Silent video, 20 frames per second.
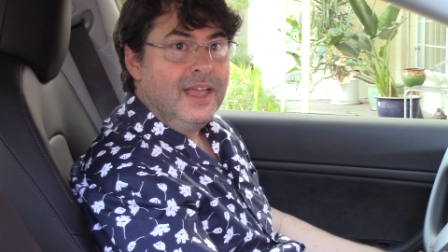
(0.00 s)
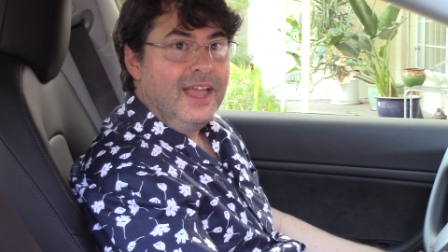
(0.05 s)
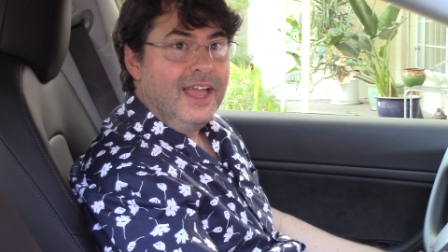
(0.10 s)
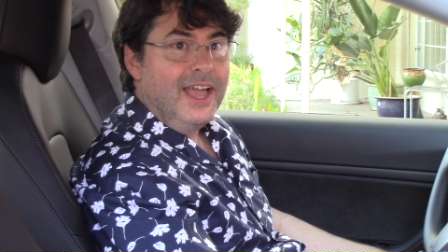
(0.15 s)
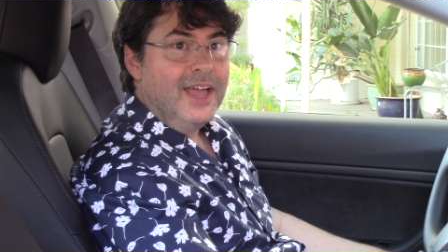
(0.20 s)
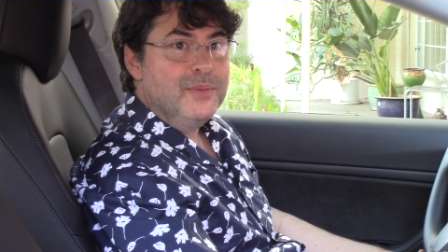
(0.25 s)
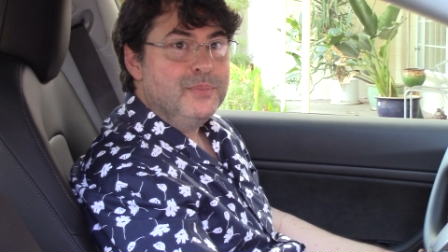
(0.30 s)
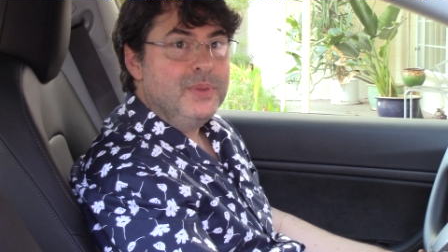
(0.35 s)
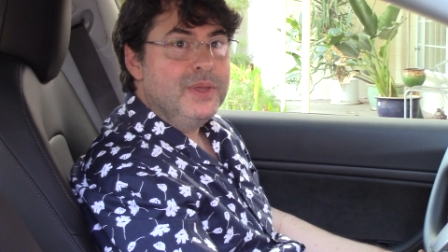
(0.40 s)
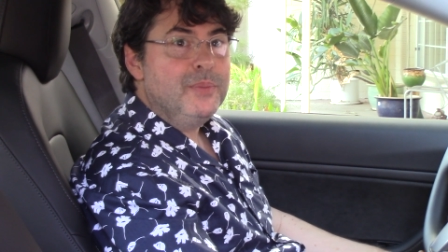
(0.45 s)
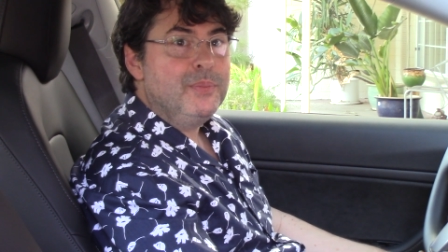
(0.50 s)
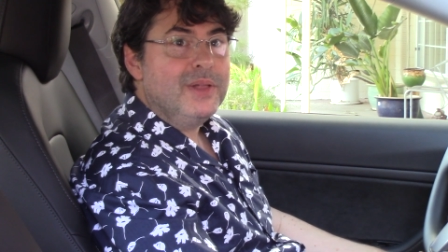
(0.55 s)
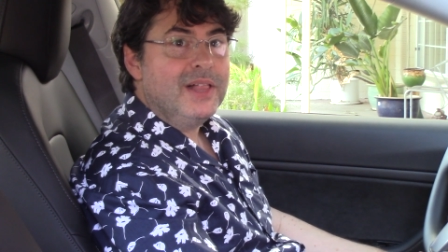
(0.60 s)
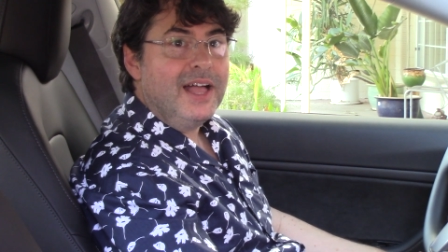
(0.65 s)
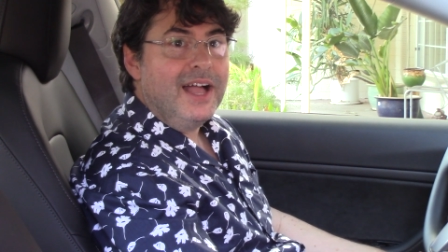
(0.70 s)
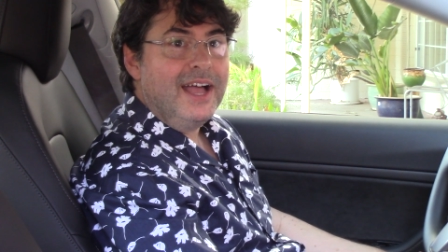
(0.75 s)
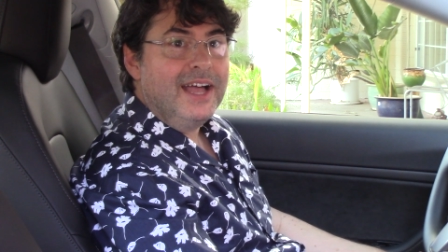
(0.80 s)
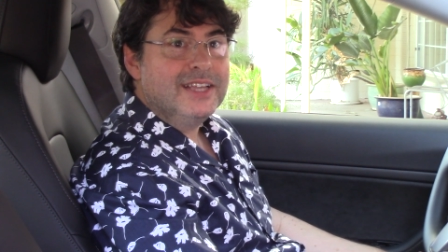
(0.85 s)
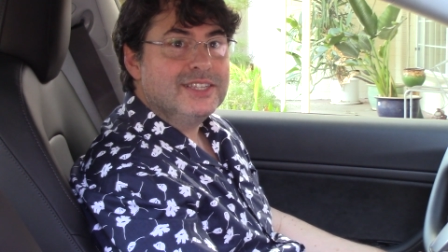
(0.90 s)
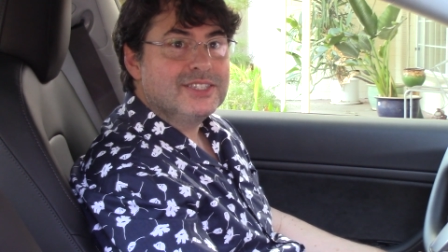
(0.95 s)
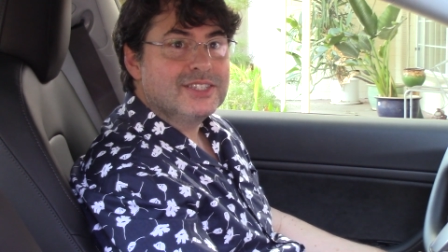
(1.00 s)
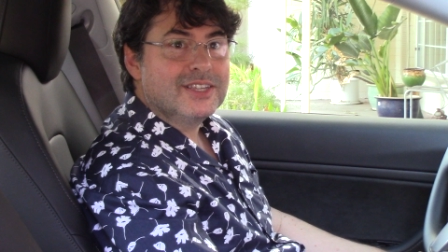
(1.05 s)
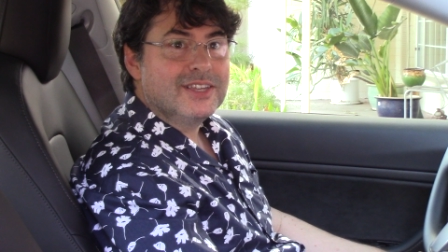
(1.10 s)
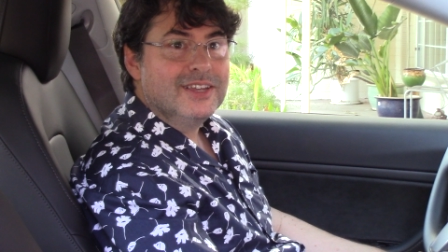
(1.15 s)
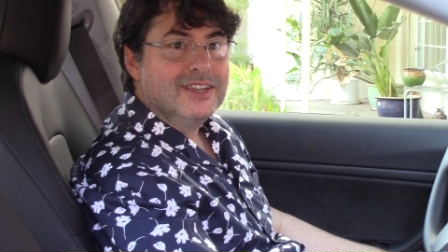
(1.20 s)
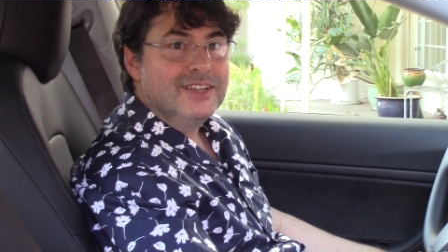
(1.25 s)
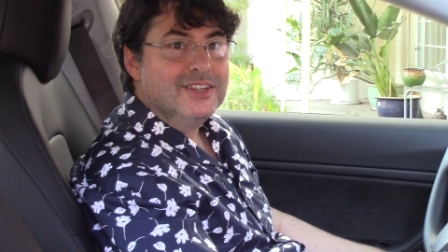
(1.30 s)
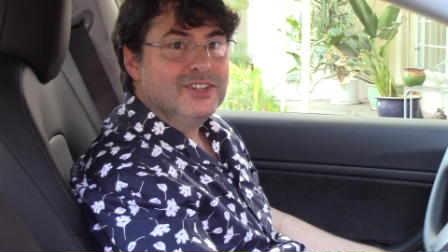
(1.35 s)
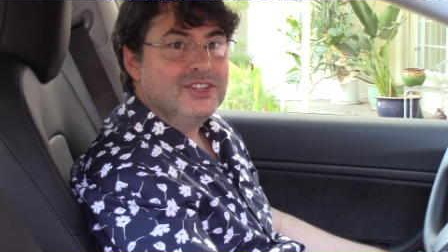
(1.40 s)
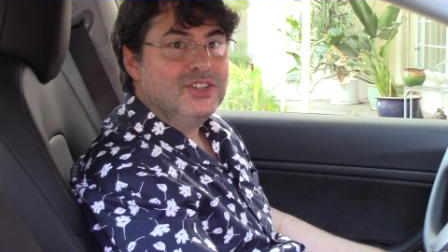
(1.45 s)
And people ask,
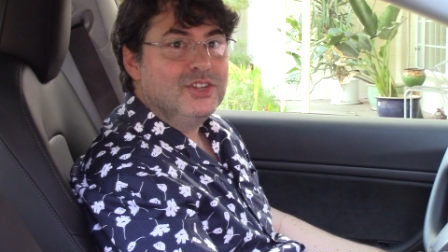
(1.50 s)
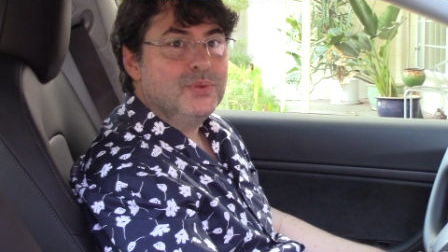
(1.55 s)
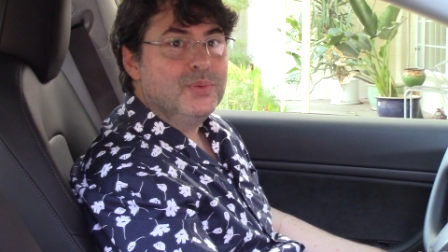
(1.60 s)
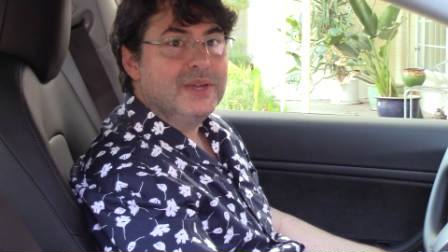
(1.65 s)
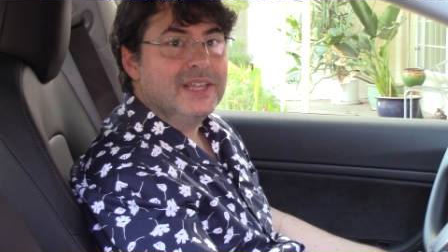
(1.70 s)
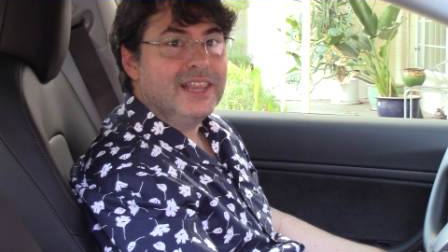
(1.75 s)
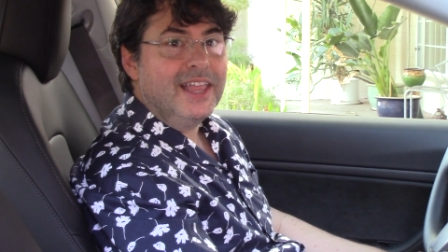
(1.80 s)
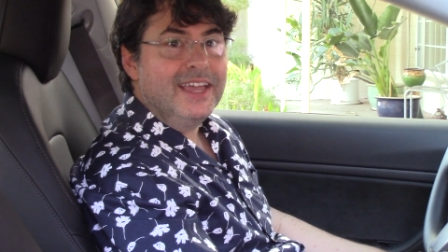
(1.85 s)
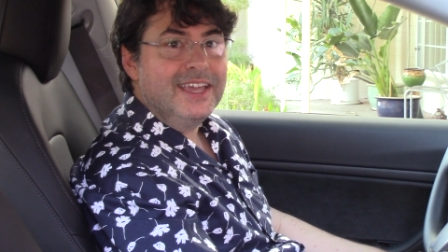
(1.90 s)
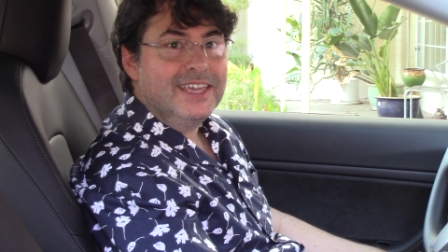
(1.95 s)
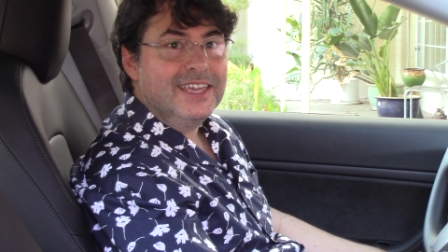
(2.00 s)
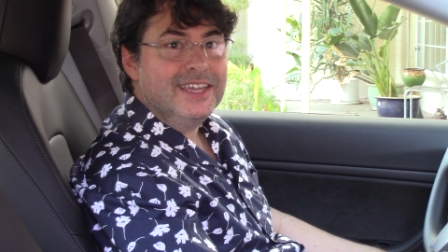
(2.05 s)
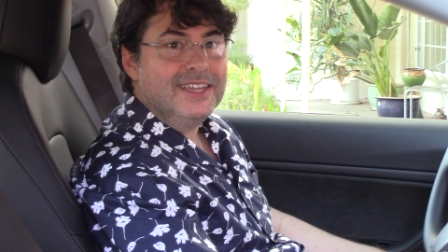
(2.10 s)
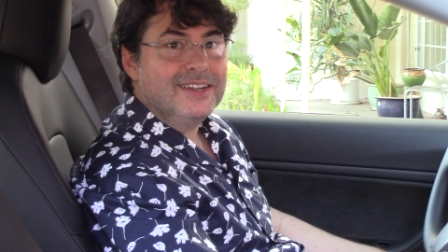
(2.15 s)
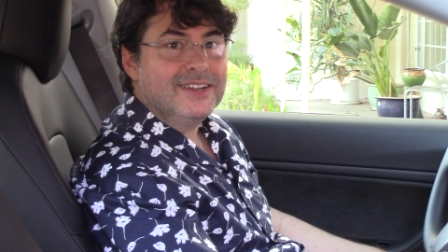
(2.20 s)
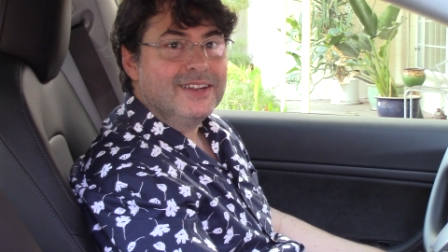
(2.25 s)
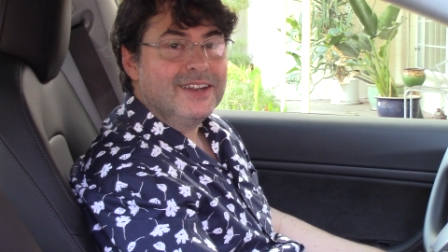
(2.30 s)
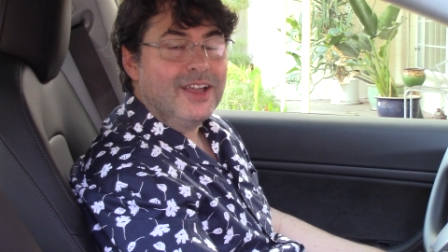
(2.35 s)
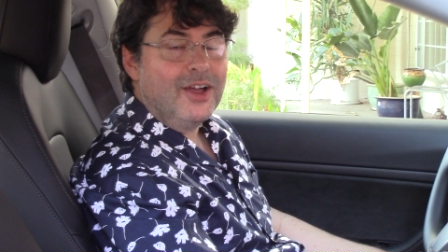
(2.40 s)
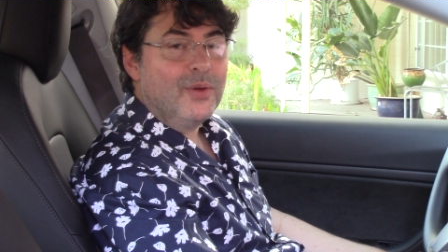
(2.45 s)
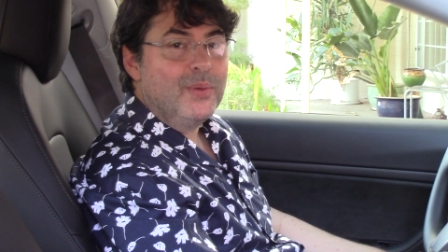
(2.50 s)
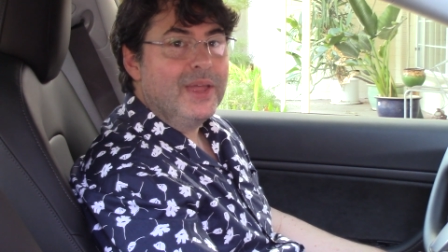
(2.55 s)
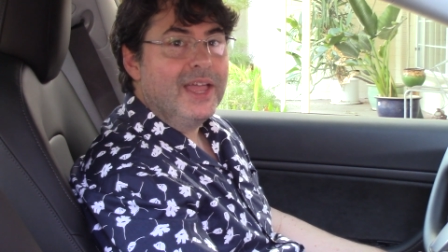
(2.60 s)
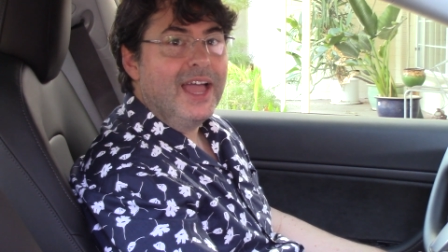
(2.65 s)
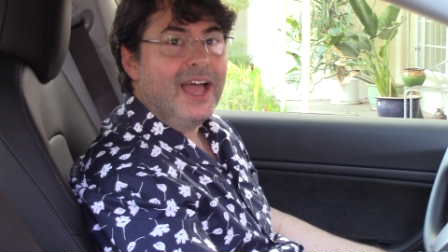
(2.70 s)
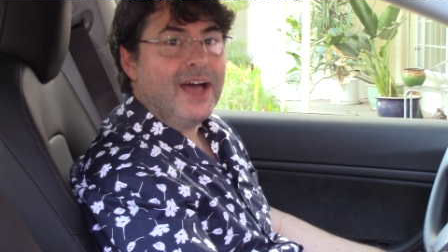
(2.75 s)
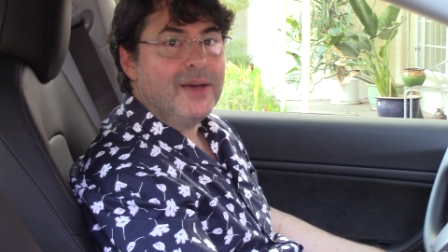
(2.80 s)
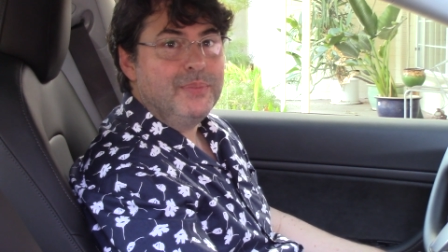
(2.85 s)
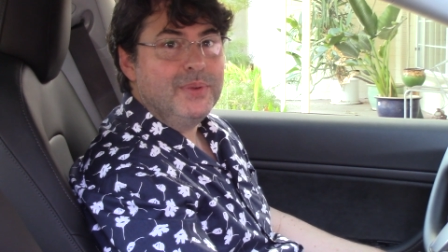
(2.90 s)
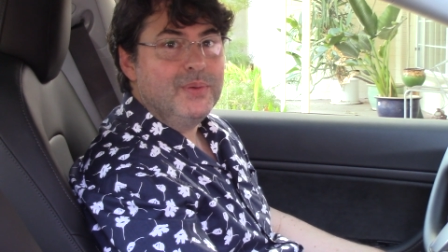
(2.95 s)
do we like it? Are we
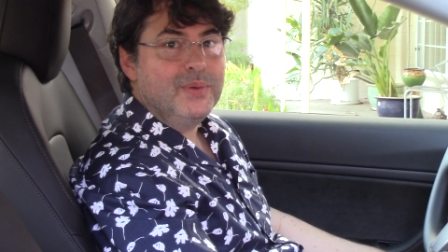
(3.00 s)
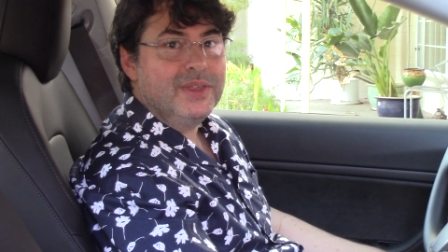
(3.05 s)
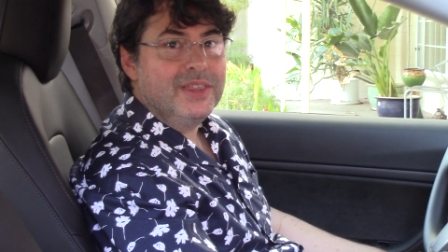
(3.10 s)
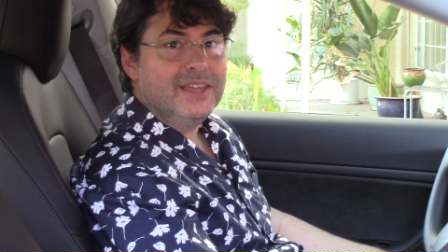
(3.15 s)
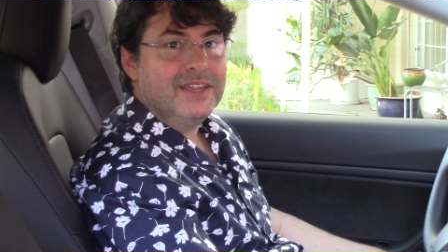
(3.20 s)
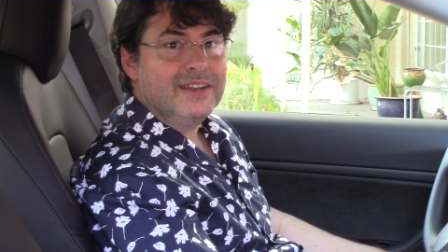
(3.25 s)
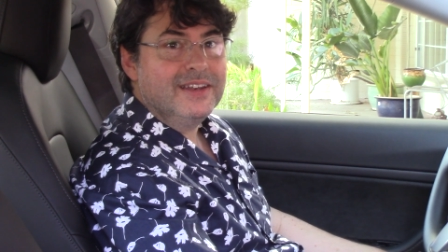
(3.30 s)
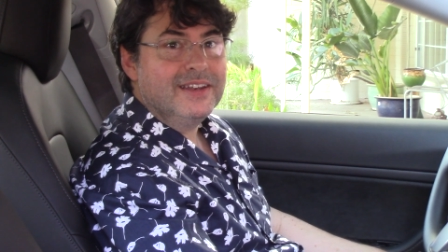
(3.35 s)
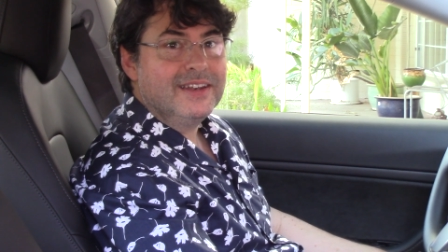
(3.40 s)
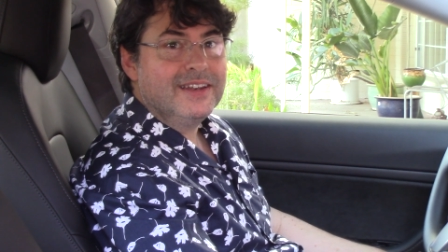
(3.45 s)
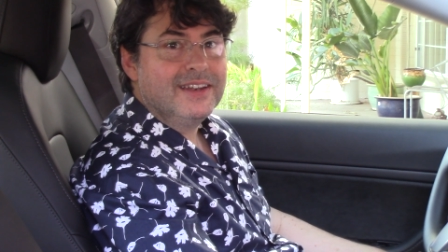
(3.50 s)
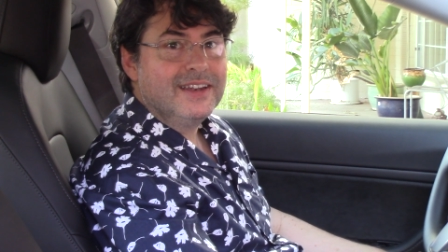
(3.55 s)
happy with it?